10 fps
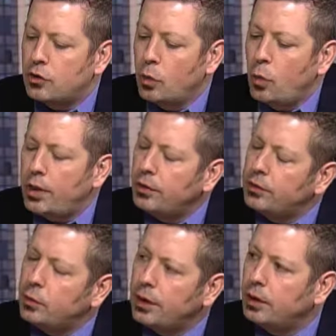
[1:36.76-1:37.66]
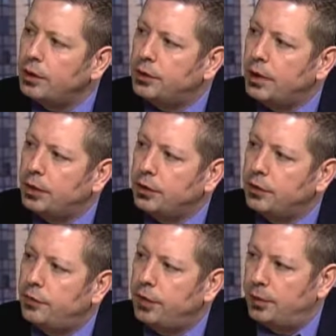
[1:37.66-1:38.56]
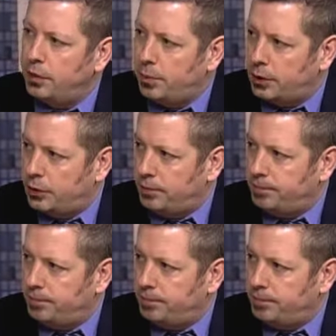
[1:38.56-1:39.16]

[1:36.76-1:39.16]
where does regulation actually fit into the picture?